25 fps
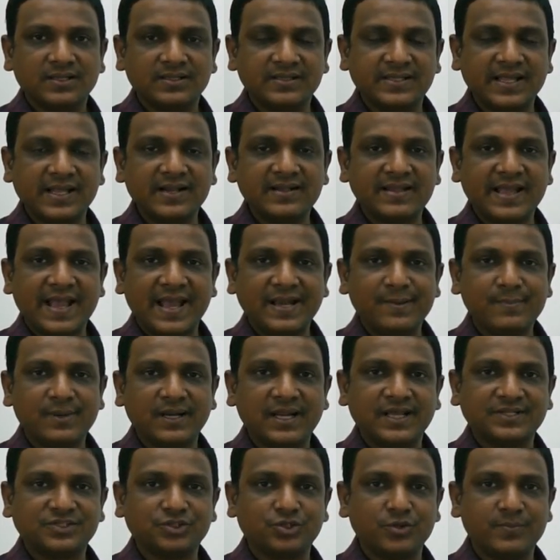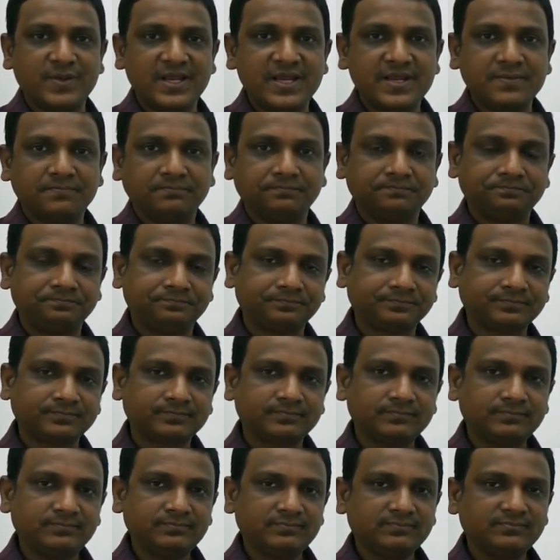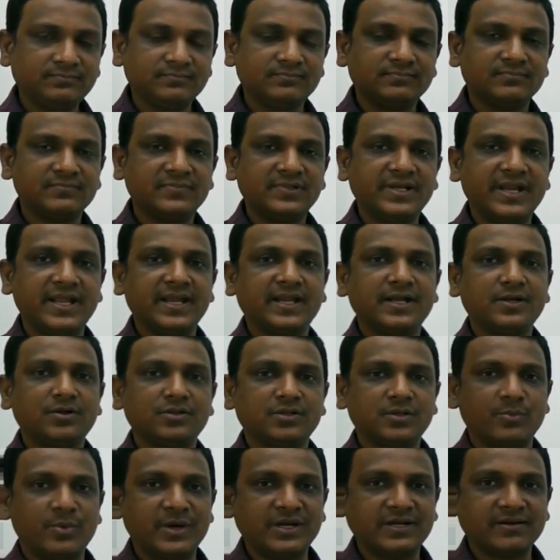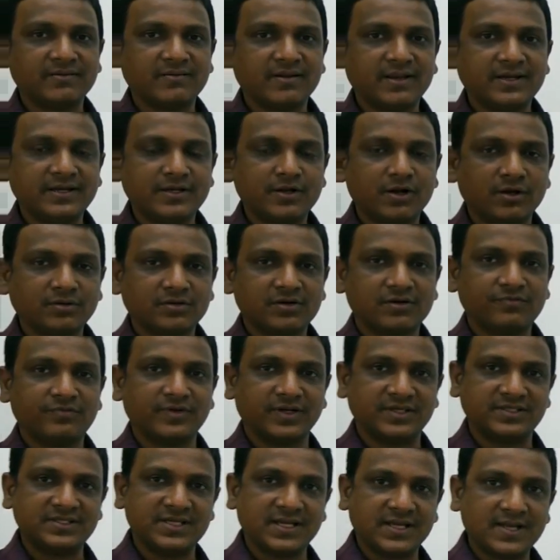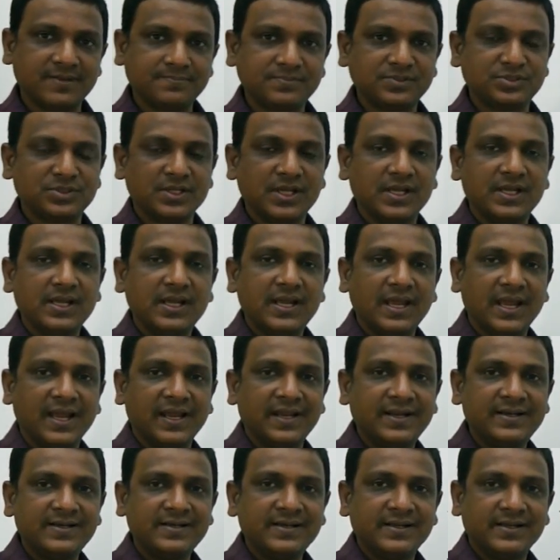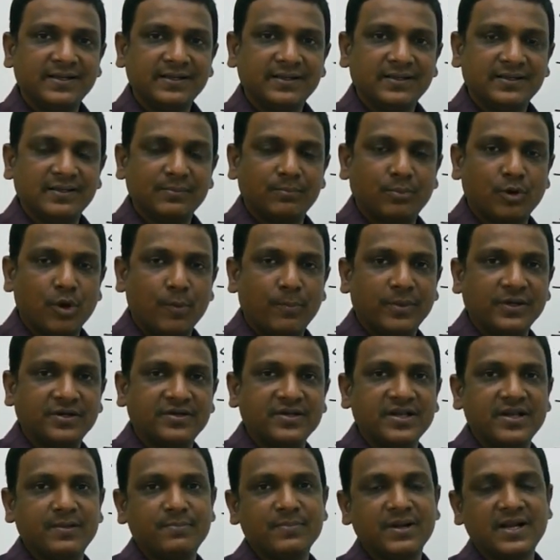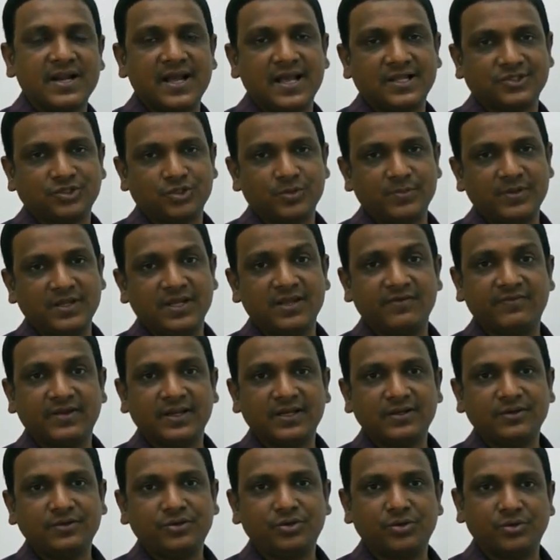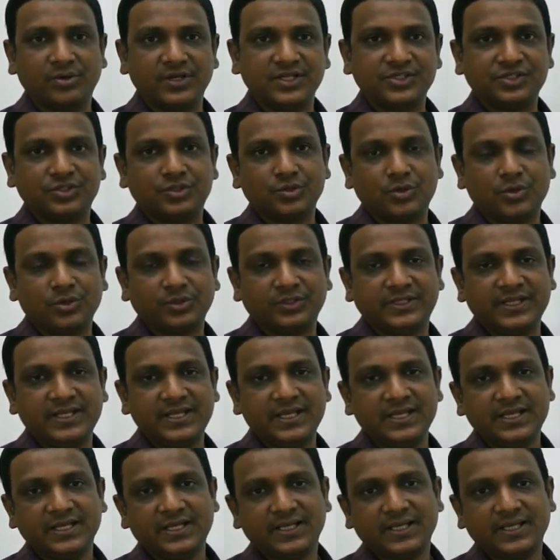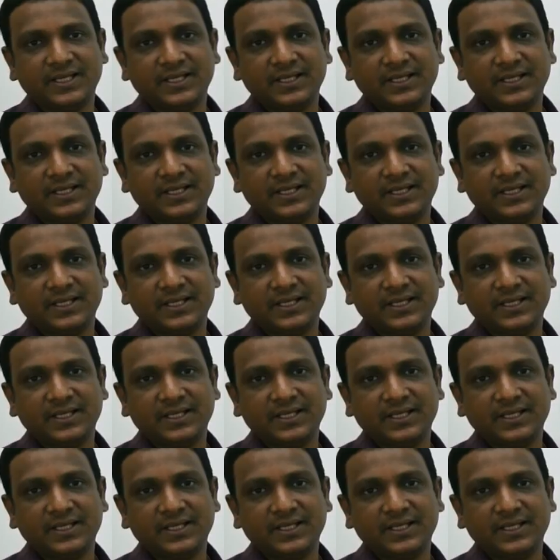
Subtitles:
then the animal has to be taken to the veterinary doctor for checkups, and proper treatment has to be given to restore the